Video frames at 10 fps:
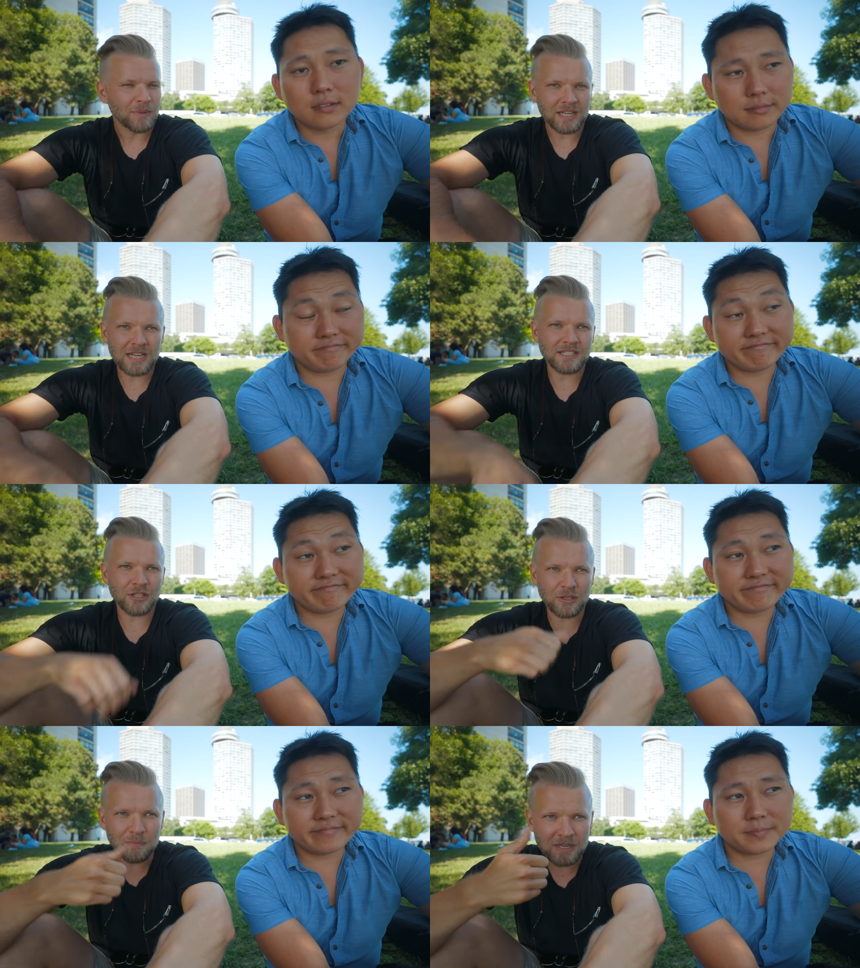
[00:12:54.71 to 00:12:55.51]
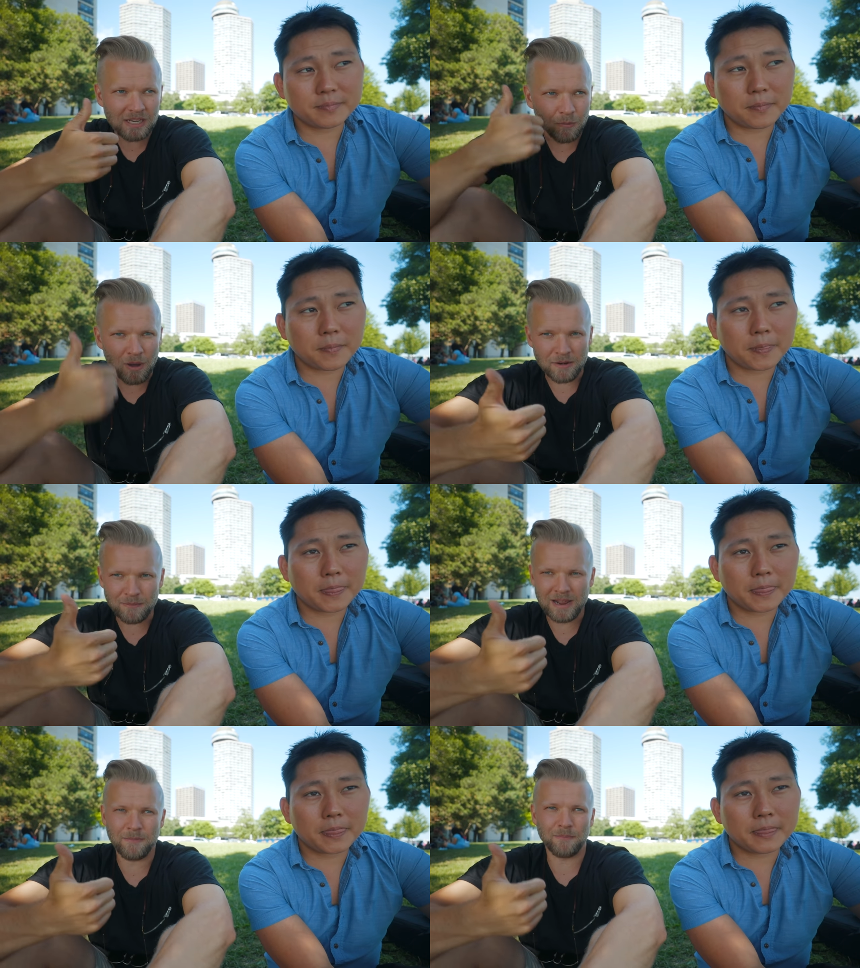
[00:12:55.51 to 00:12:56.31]
Speaker 1: because it can be a
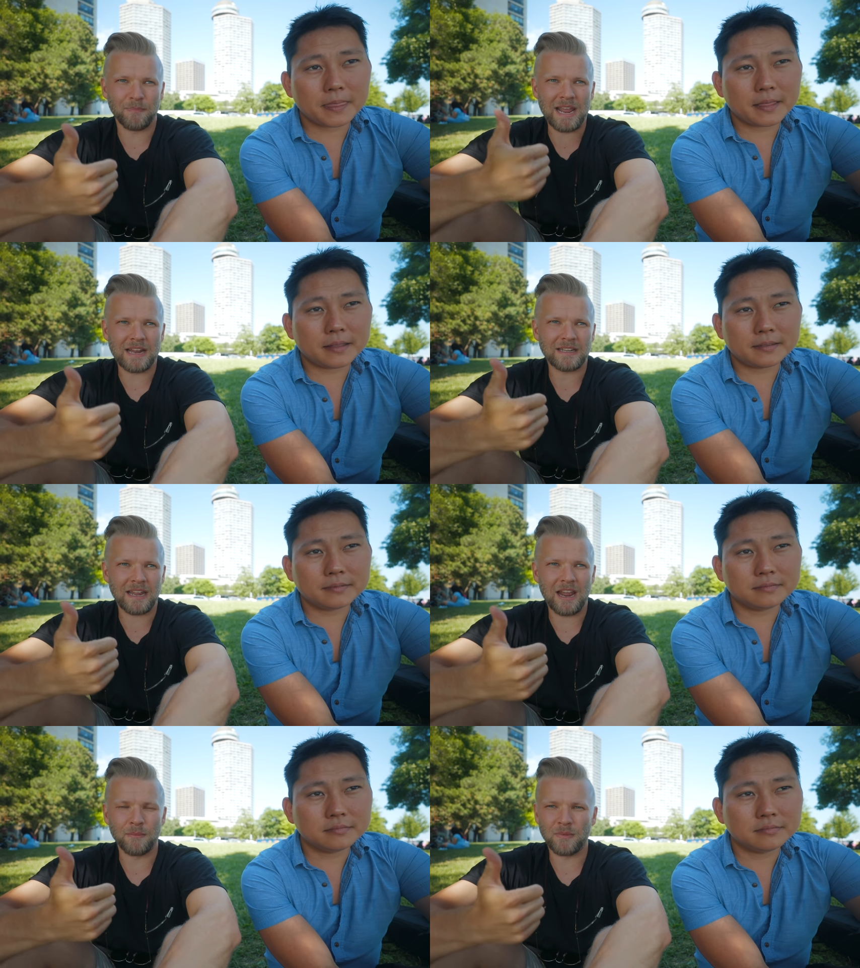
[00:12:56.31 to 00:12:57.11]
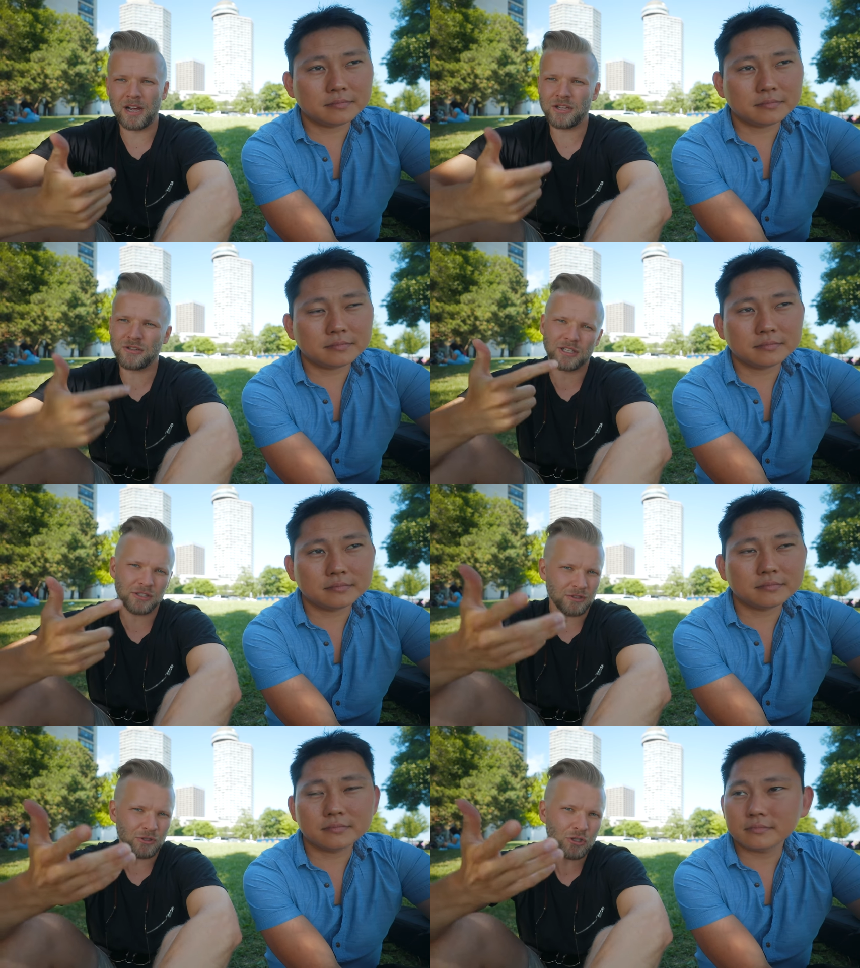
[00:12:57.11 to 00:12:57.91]
one-man band camera you
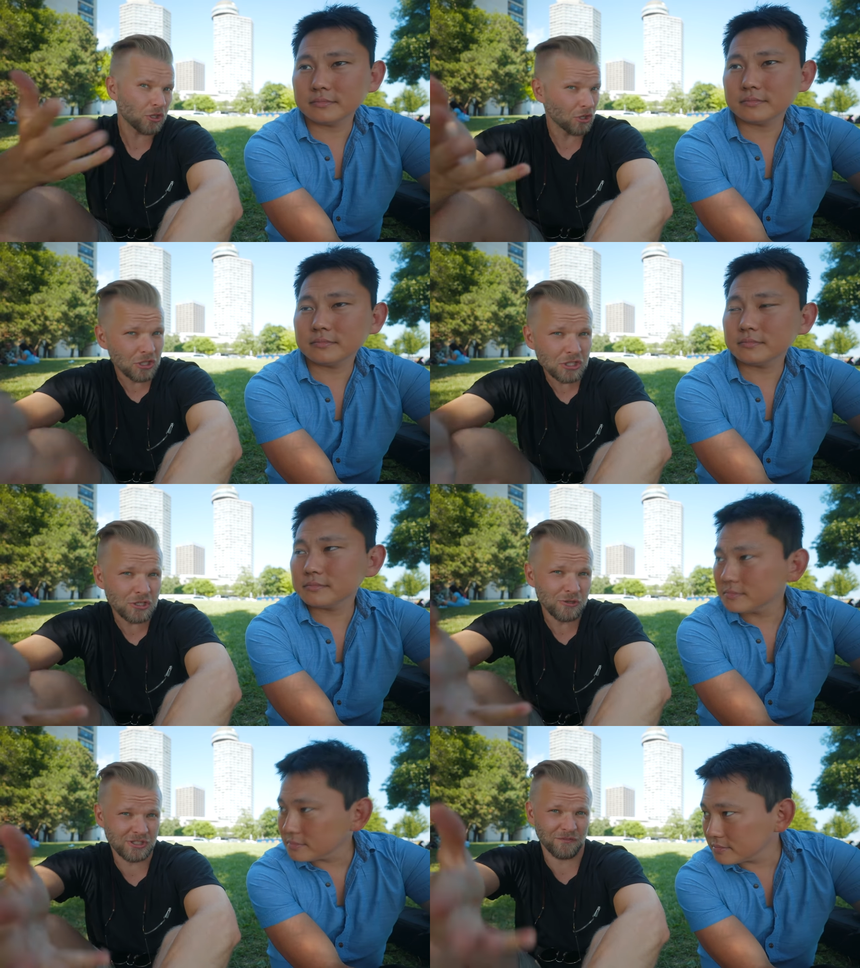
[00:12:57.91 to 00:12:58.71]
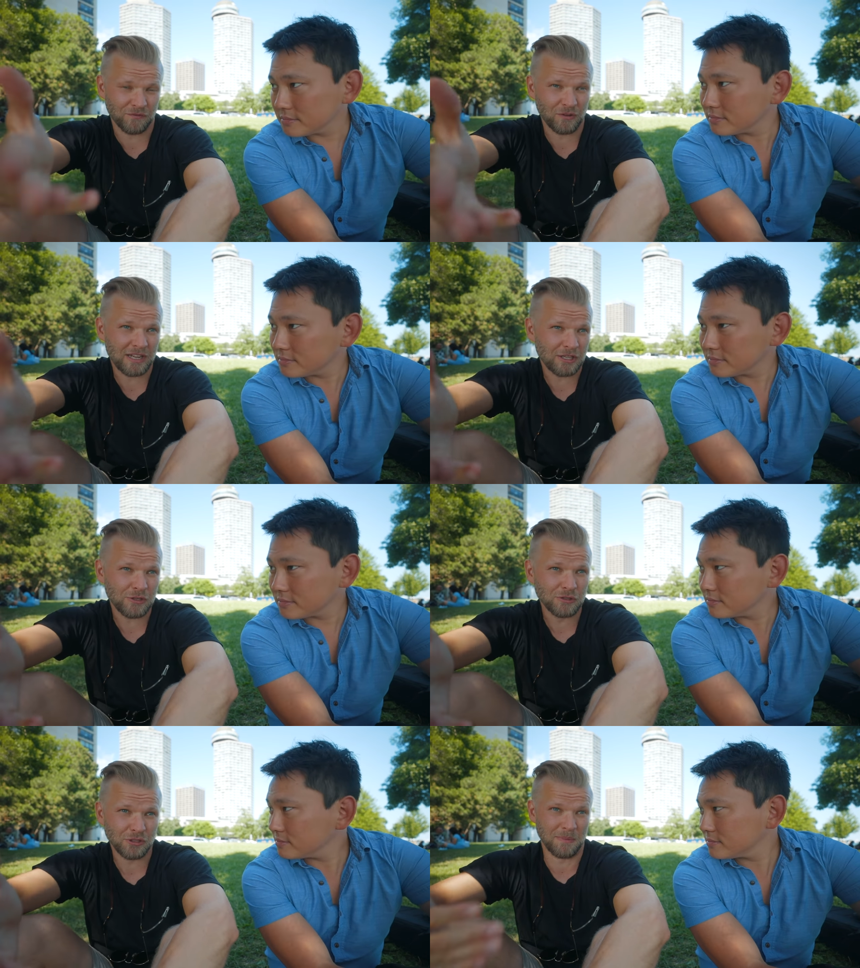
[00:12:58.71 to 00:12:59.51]
could you could use it for like
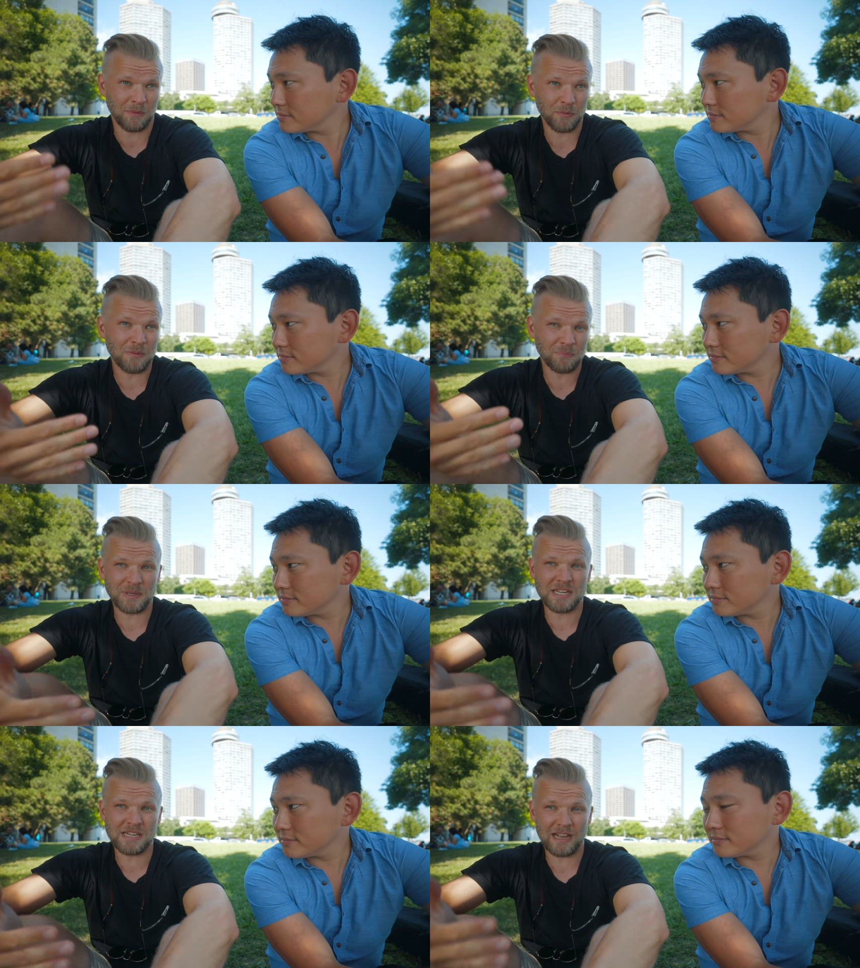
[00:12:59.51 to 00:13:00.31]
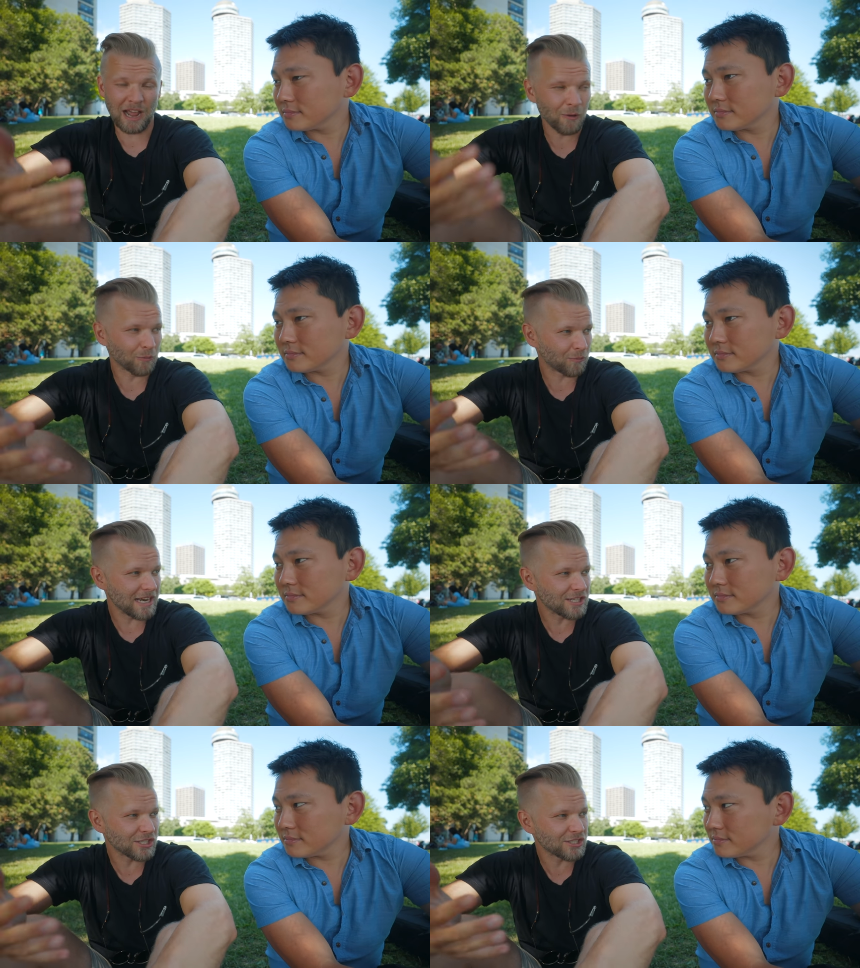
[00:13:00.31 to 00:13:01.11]
YouTube it wouldn't be
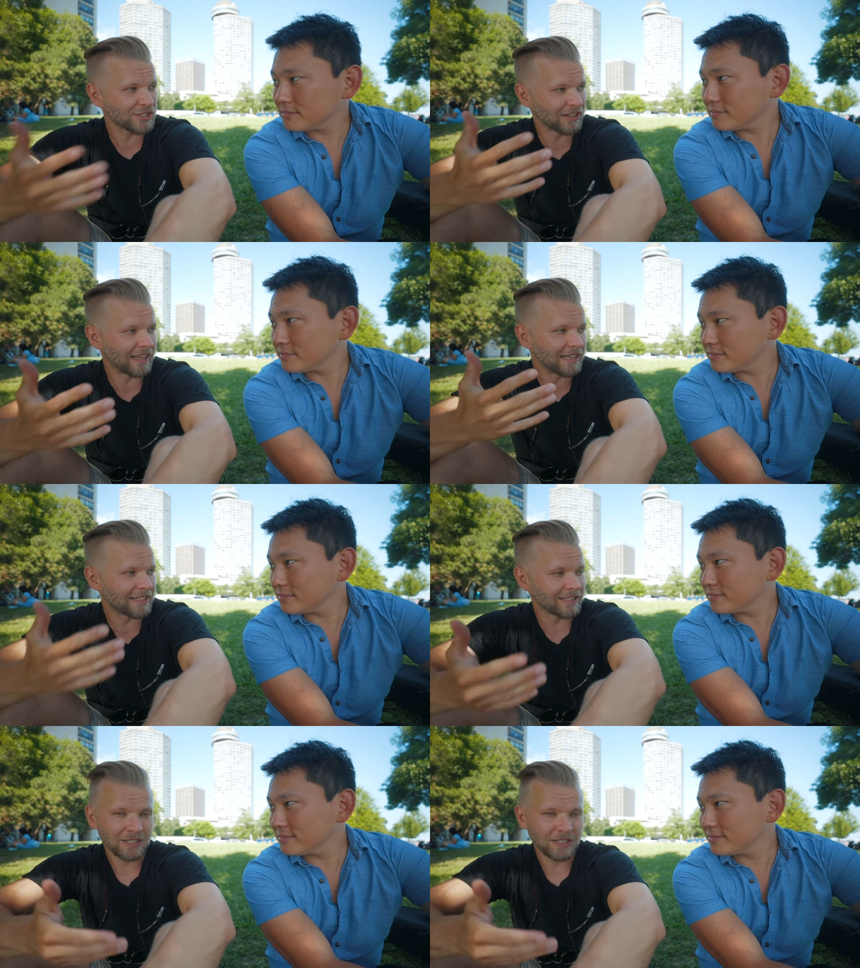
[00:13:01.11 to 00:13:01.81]
outrageous to like